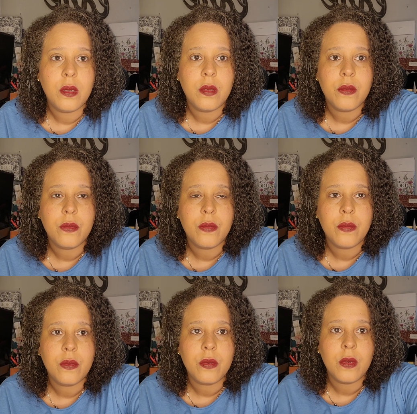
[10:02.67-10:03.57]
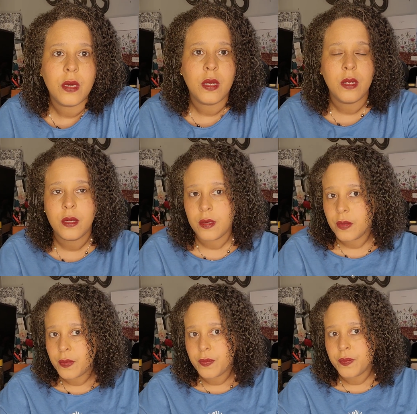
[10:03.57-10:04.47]

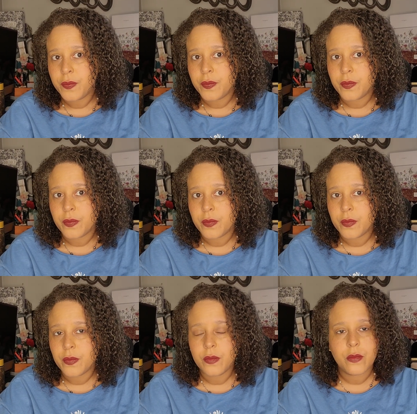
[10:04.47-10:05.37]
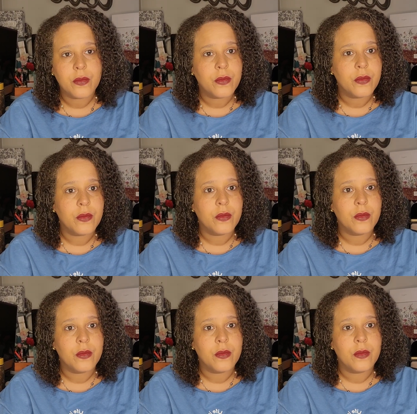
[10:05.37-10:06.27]

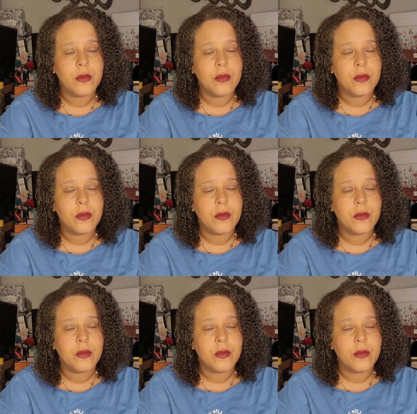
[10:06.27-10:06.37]
Nothing is said.